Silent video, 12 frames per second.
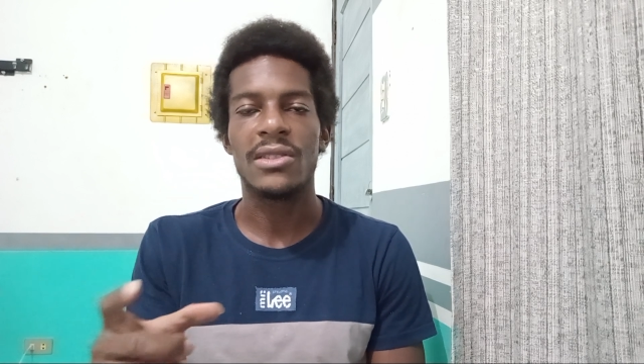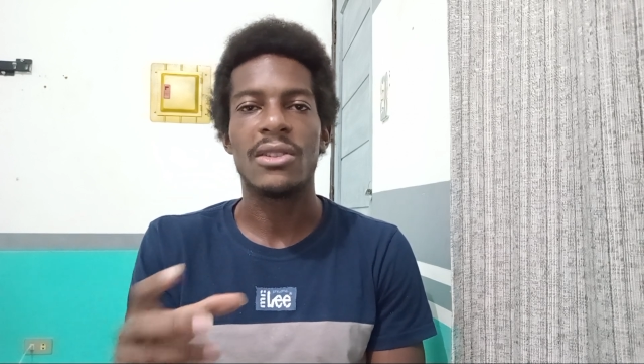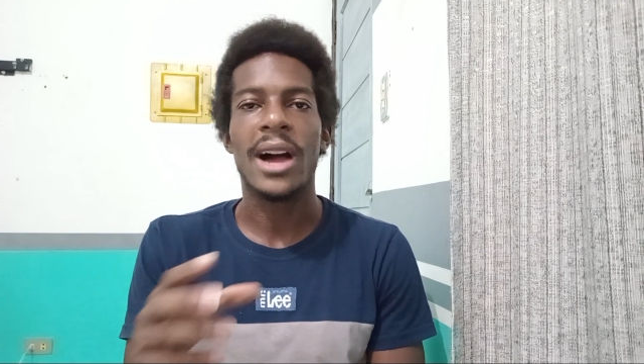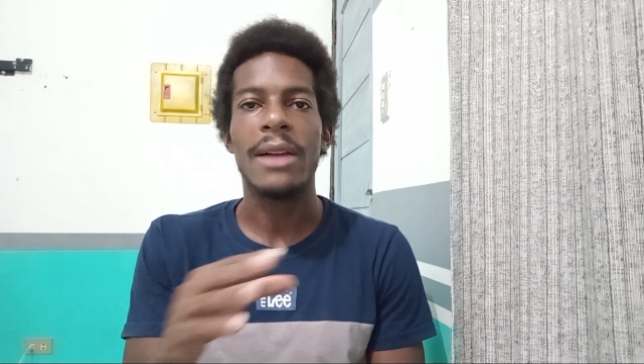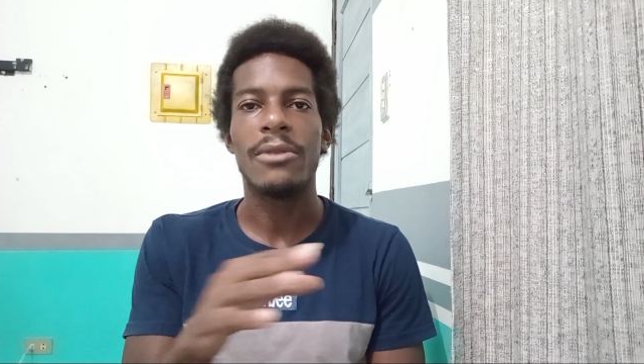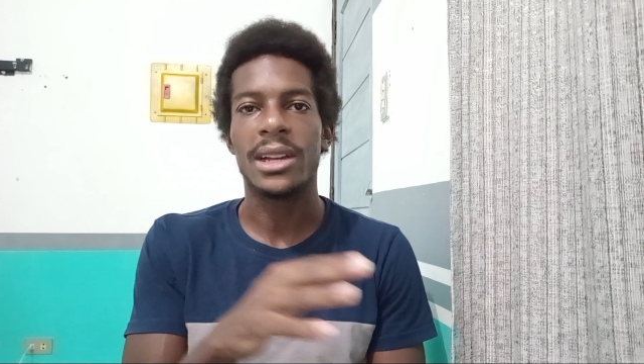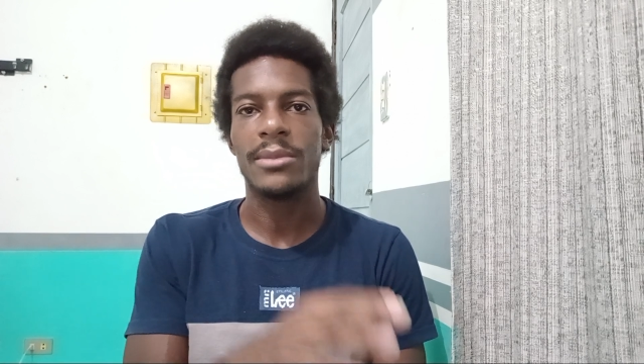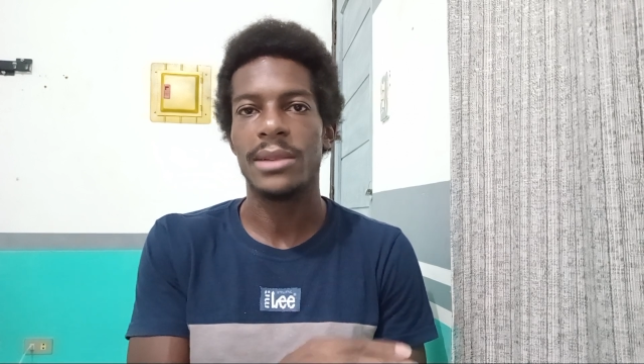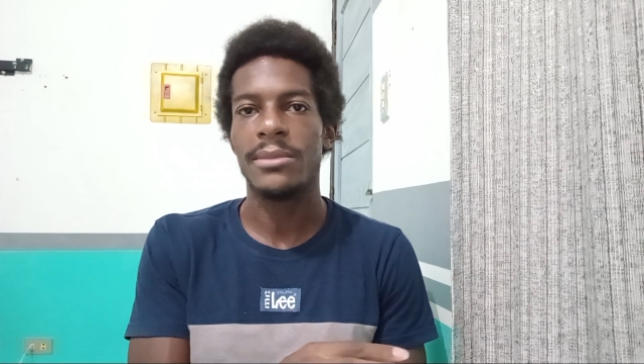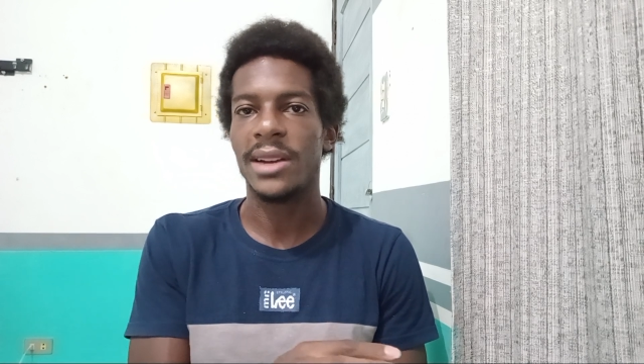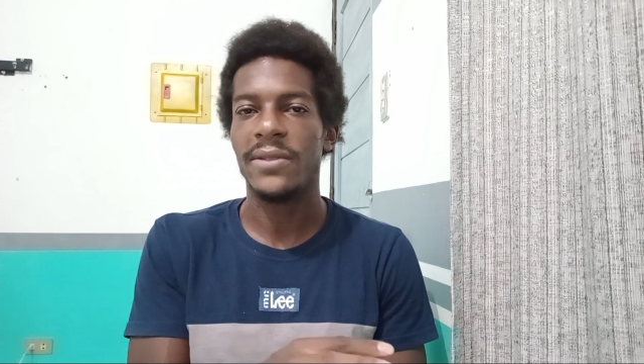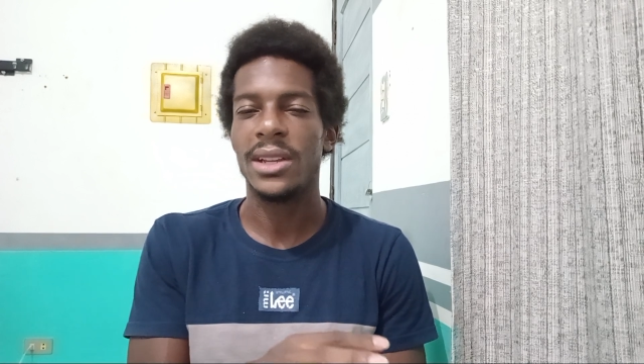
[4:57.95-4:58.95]
So I recommend in
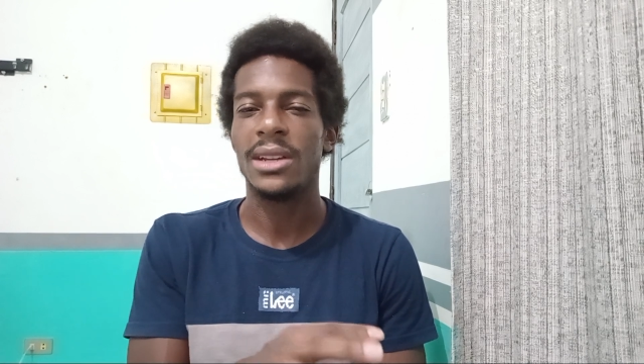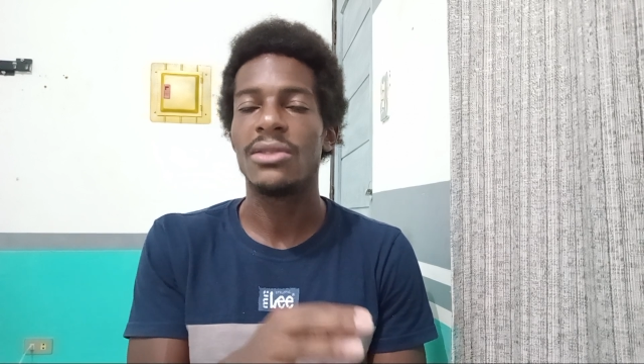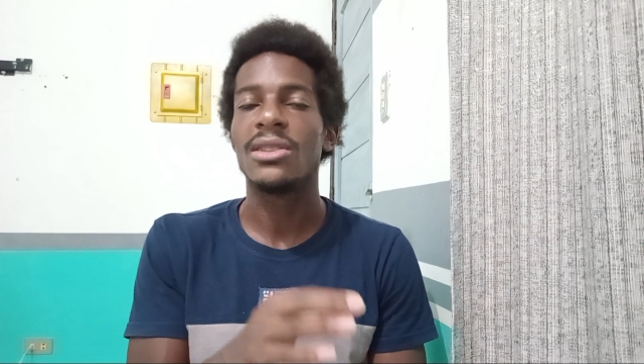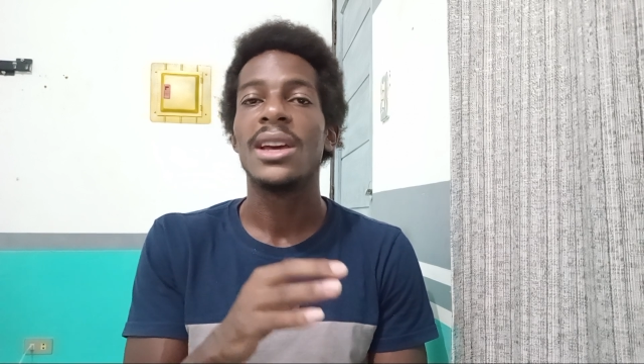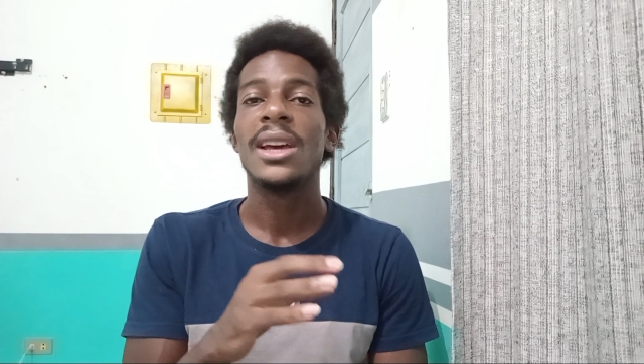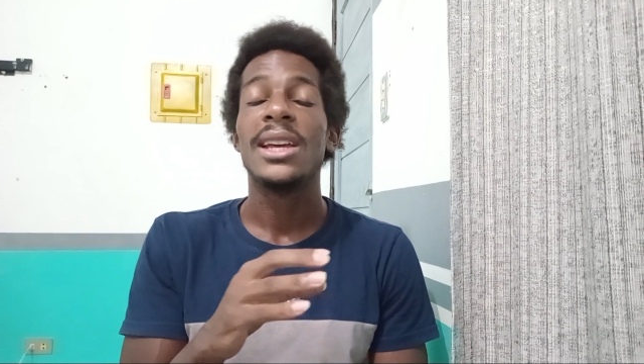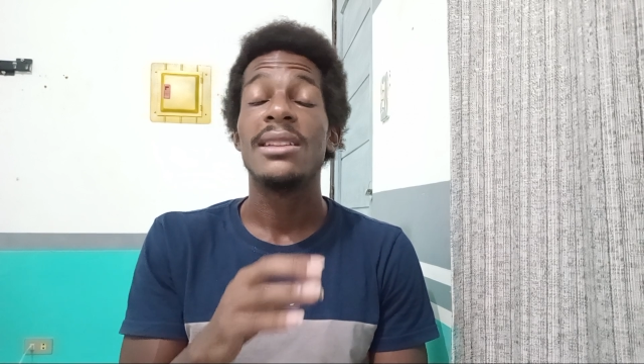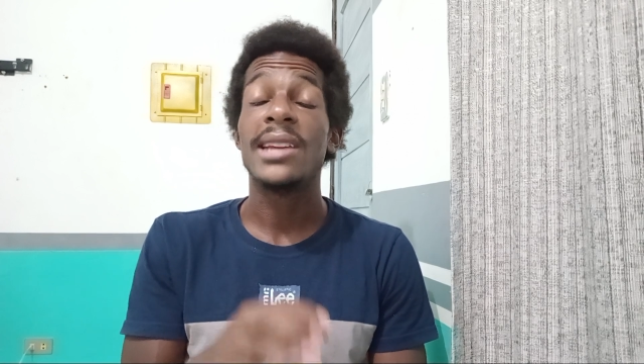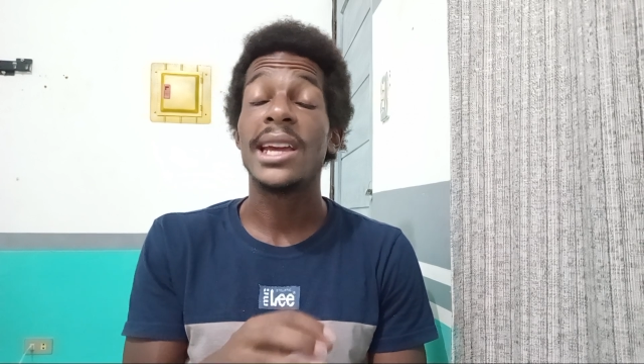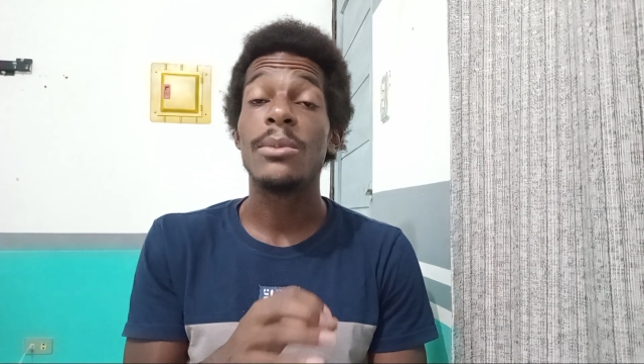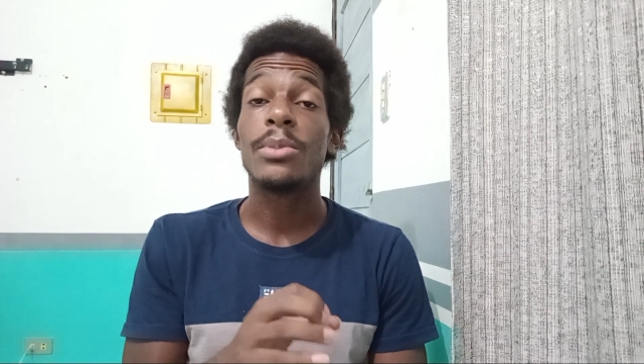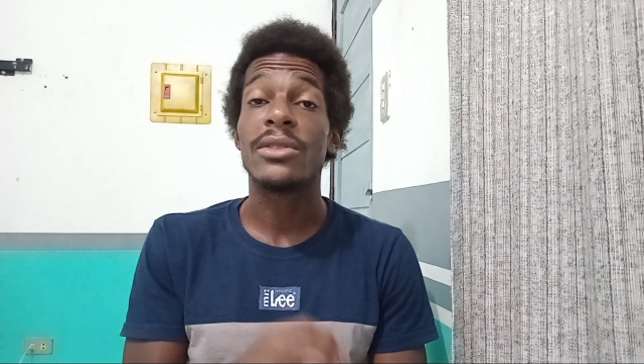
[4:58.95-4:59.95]
my videos
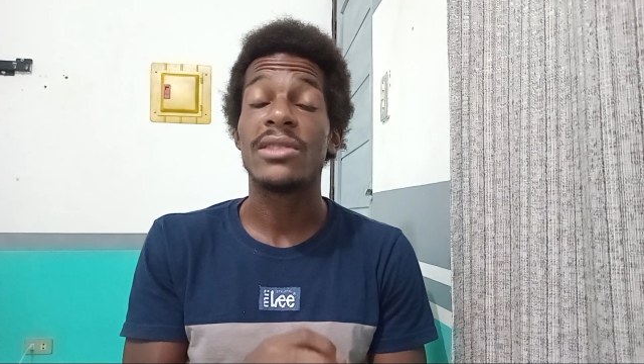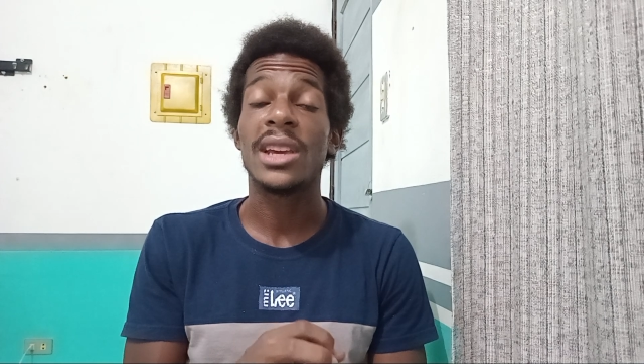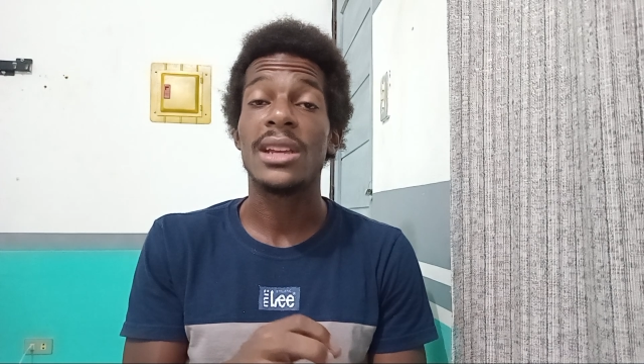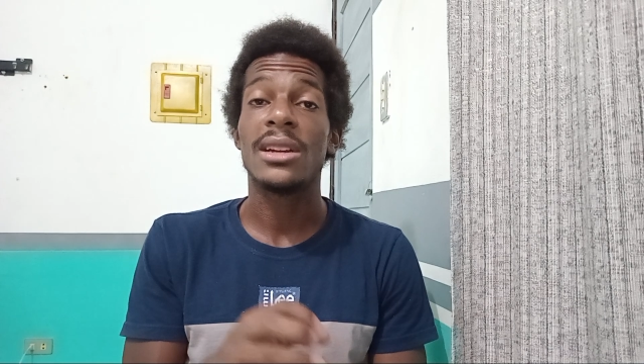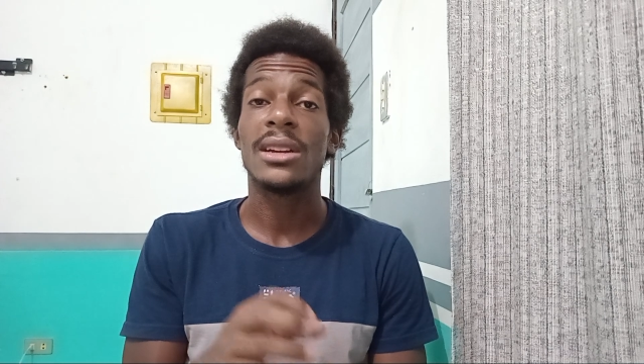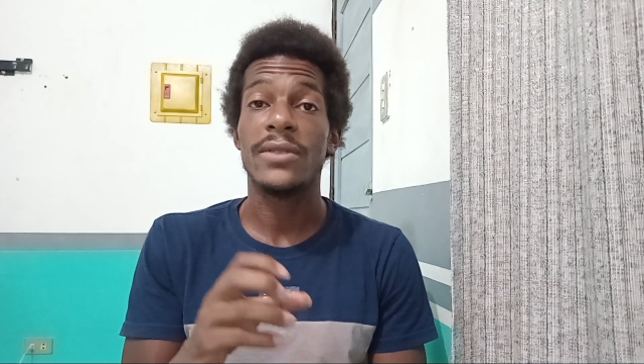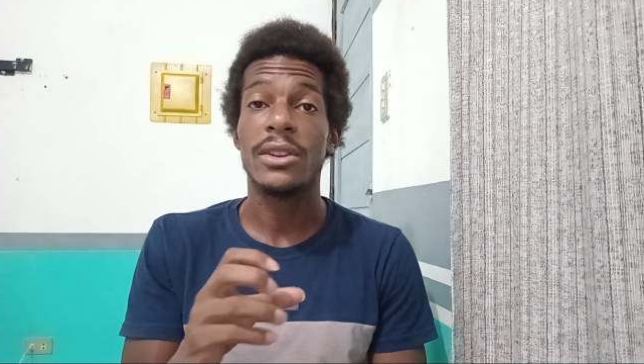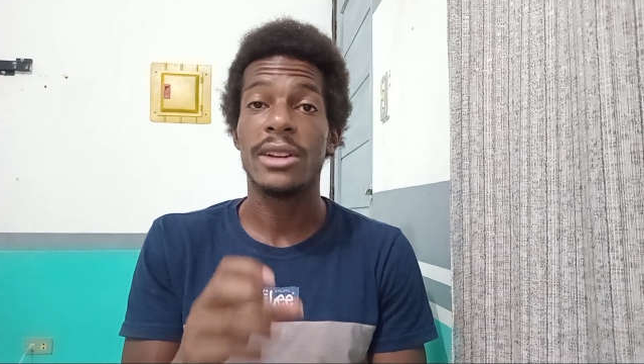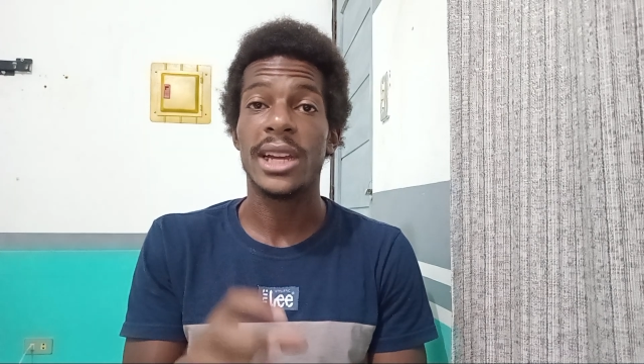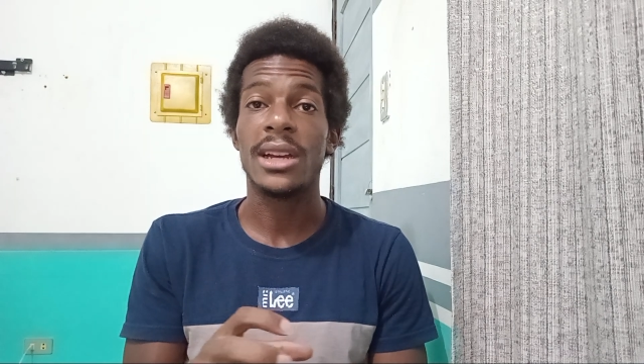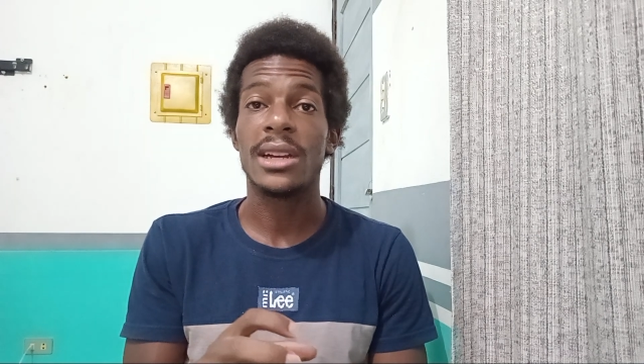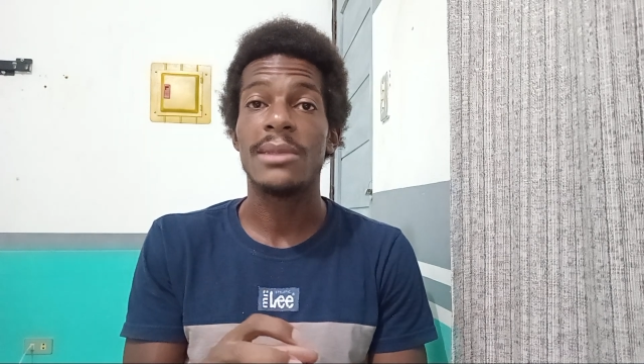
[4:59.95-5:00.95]
10% of your
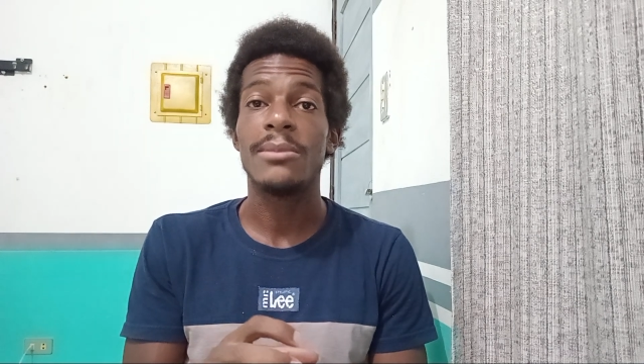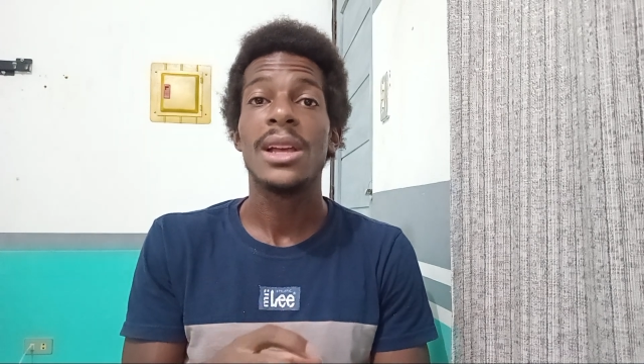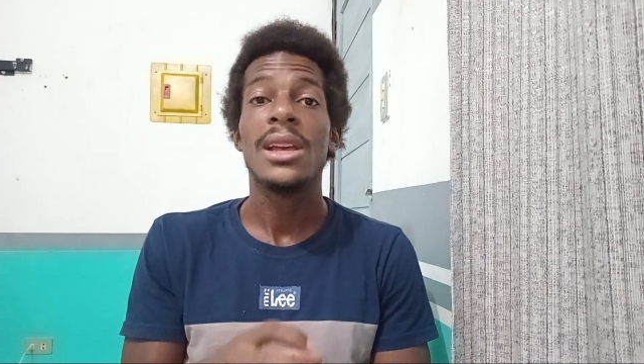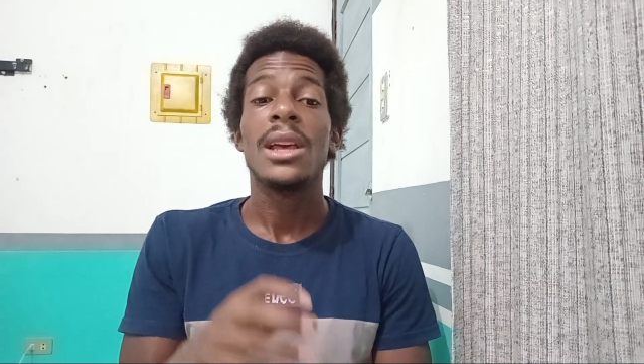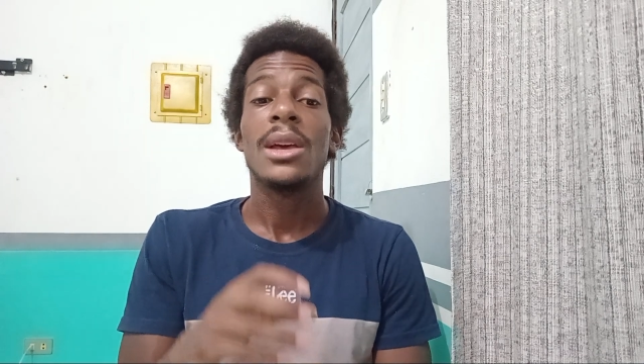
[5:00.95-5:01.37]
income.